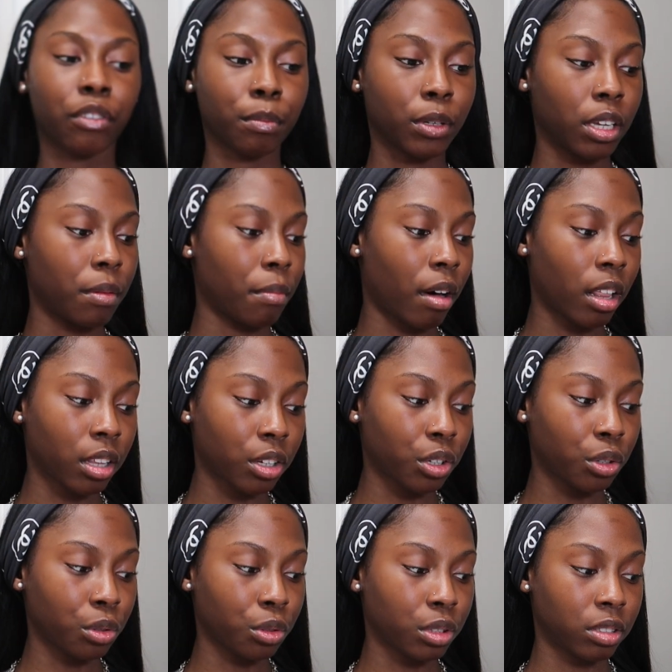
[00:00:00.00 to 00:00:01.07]
from Good
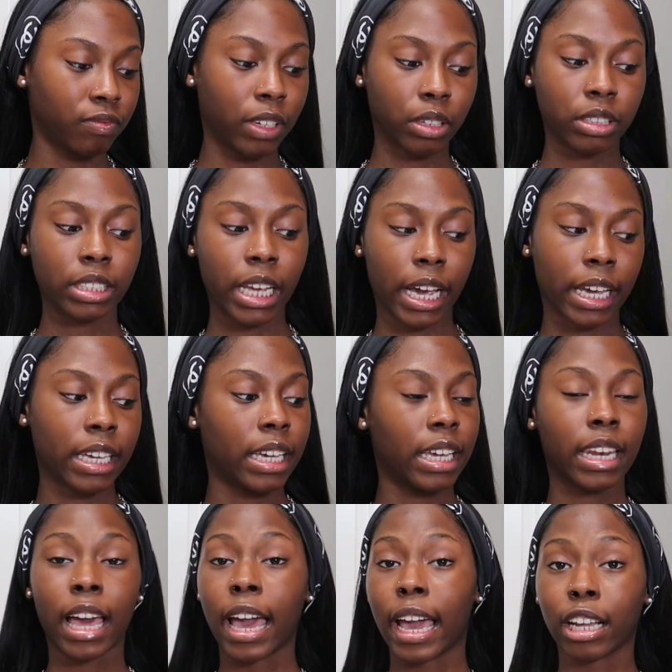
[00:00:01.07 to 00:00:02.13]
Molecules. Very tacky,
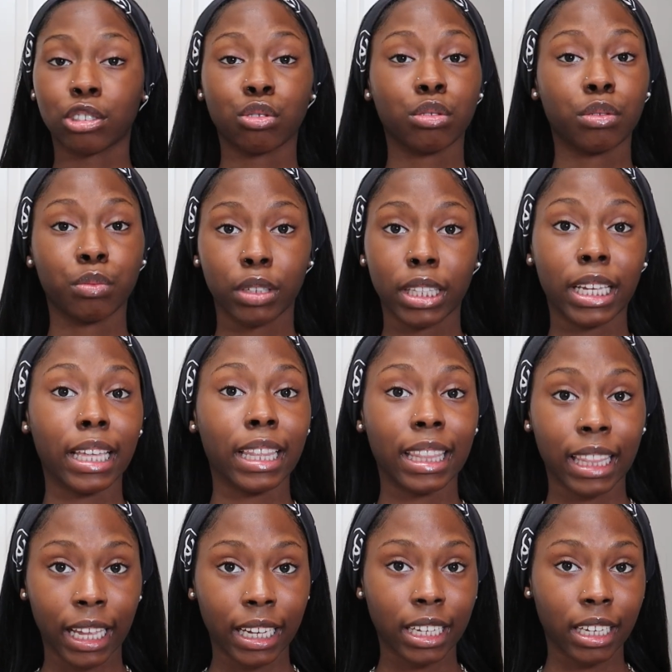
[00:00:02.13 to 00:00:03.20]
and I actually really
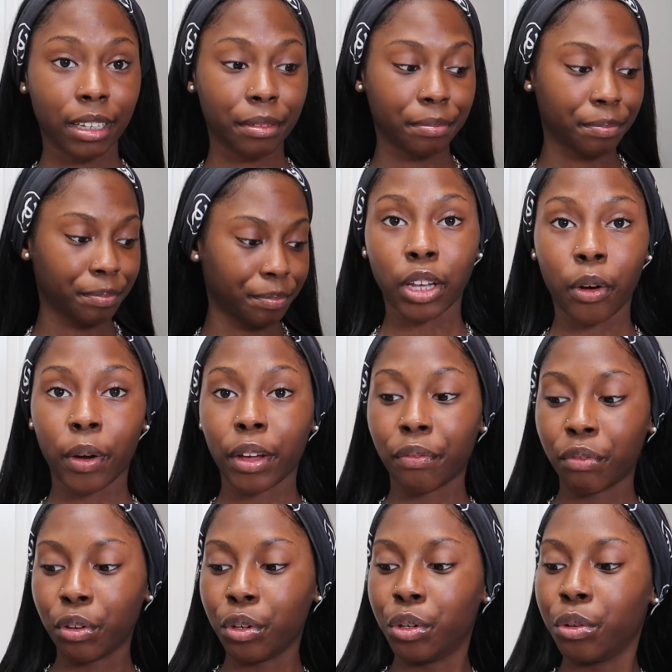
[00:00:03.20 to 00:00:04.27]
like it. So
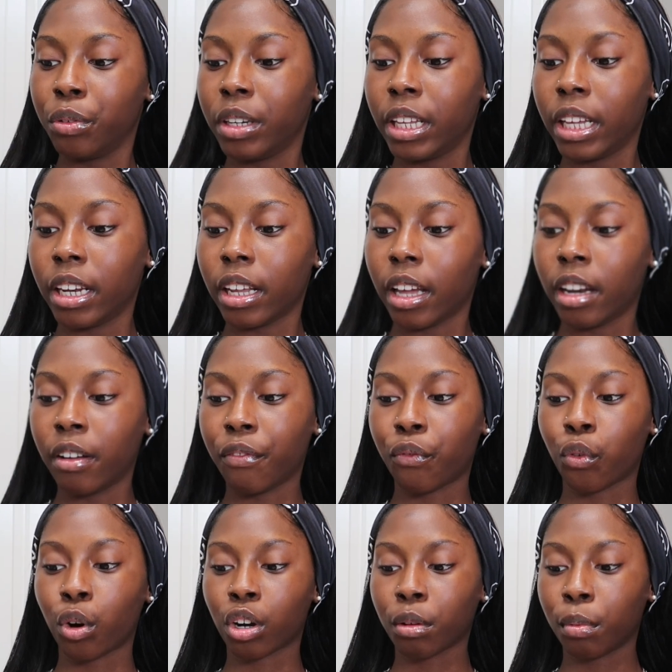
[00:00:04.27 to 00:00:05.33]
if you do need an
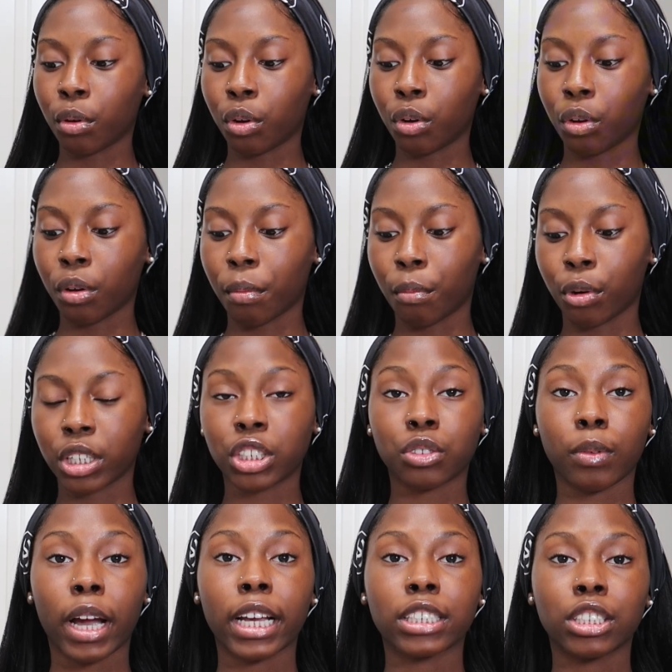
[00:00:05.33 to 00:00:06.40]
affordable
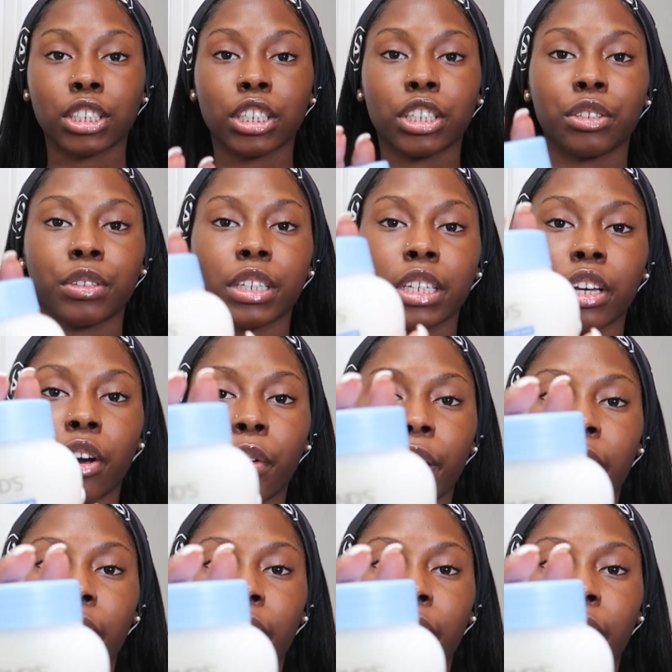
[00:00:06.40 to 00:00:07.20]
moisturizer, you can go